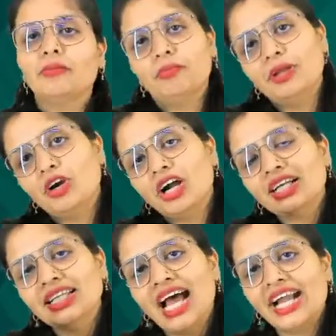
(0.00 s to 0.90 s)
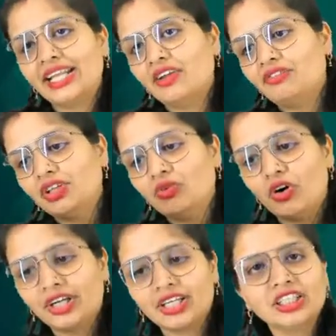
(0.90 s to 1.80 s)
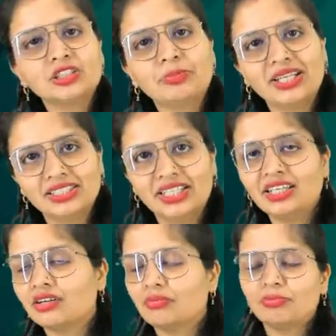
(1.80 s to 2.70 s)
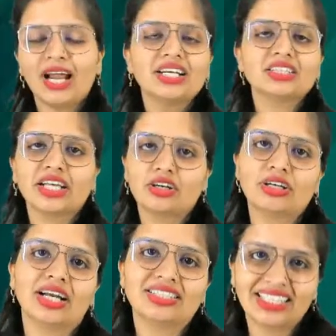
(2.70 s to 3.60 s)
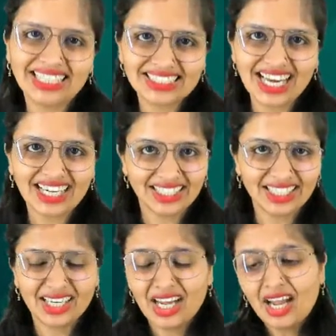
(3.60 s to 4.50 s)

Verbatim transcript: Beyond that, if the water is present, plants cannot extract it.